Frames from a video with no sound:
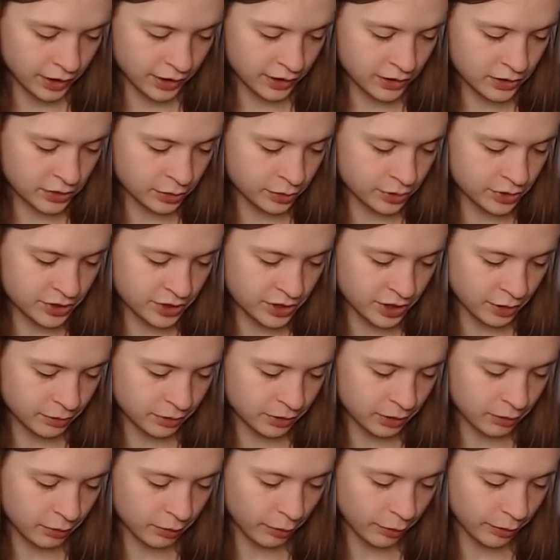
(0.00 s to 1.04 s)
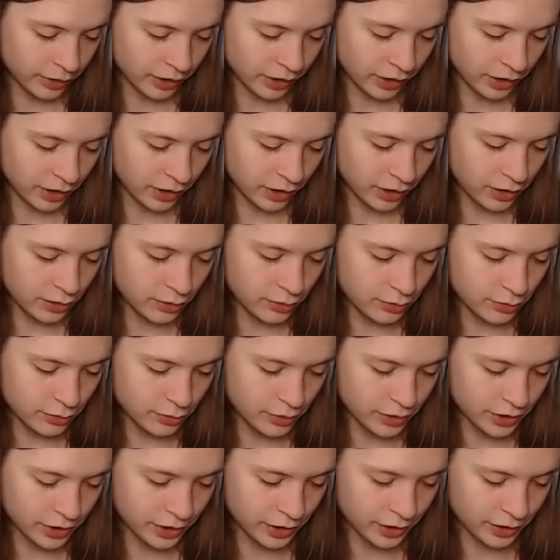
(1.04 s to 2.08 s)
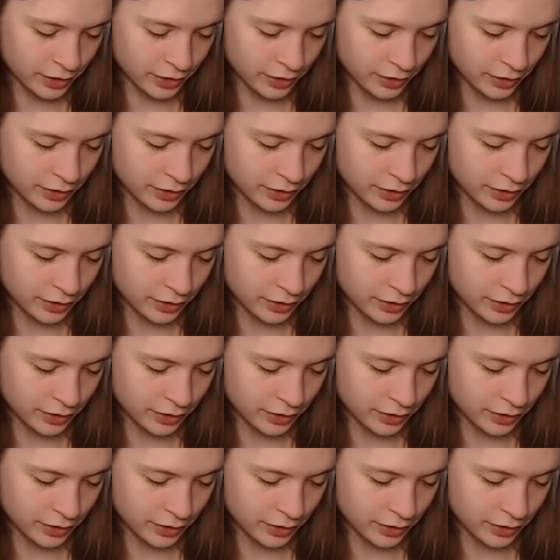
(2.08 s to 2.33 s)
Dinosaurs, not really what we're looking to do.